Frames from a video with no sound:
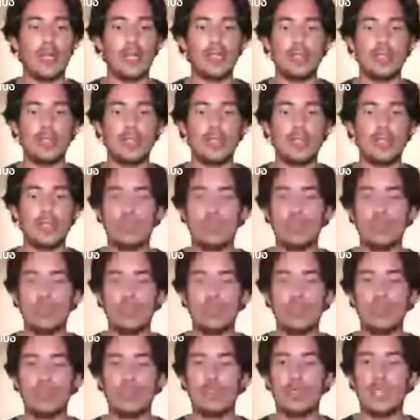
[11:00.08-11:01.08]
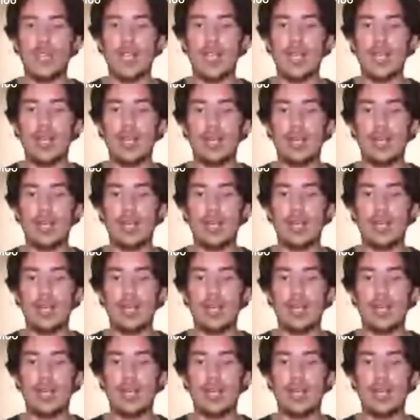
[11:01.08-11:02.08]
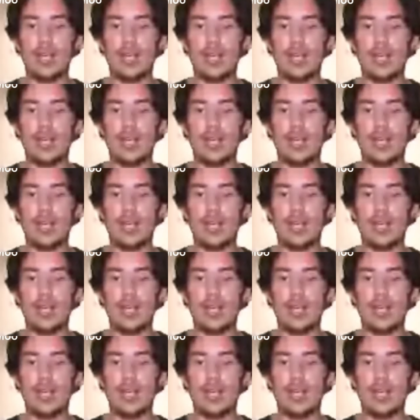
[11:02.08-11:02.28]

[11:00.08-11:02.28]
do today is this